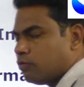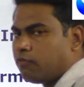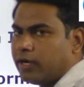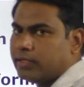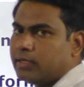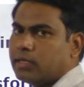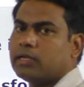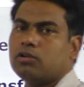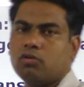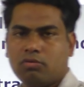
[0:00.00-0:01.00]
will find that
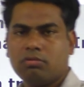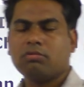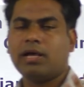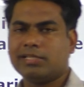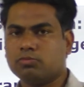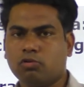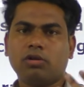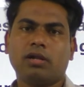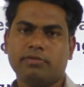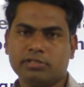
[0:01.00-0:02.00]
IGNO has more
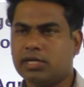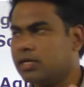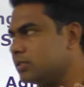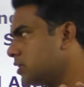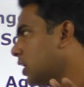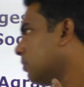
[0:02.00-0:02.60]
relevance in understanding